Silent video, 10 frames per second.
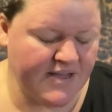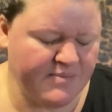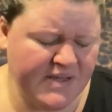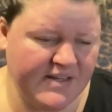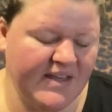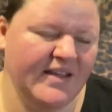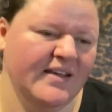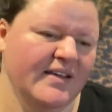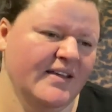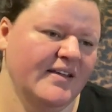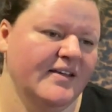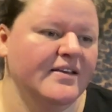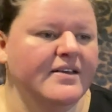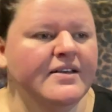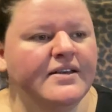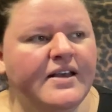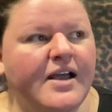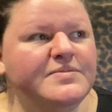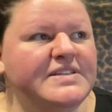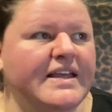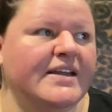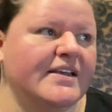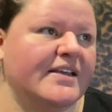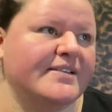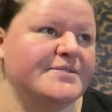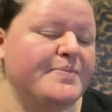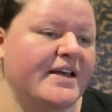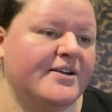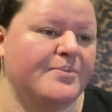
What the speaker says: I mean, I'm saying it gets better,